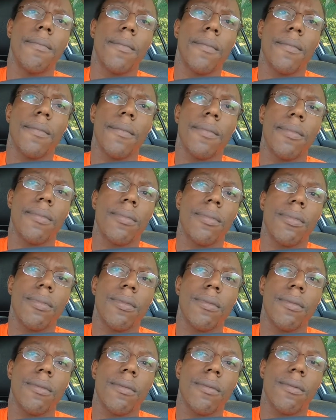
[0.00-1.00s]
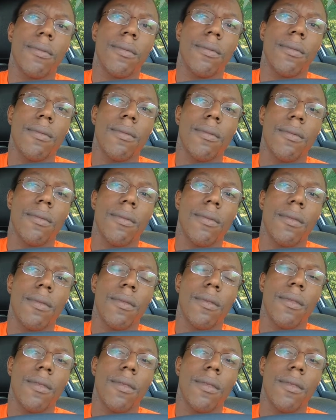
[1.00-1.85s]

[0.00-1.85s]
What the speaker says: No one is speaking in this clip.